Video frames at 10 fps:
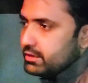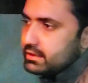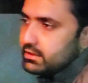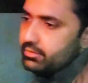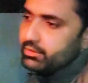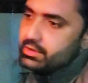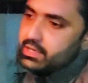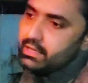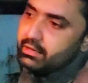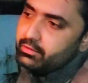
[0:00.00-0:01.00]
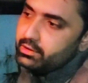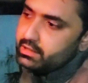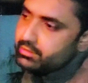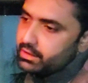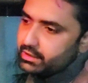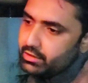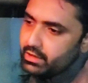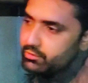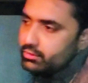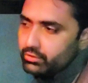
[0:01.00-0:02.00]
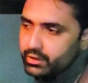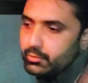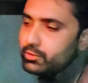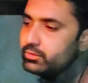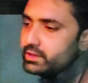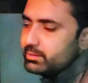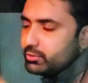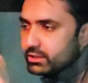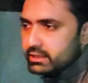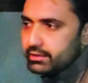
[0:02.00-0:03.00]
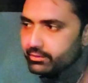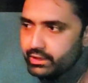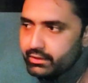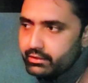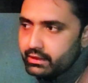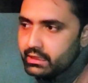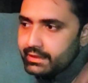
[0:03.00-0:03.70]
because the tray with the straightening you have to remove it, put it somewhere,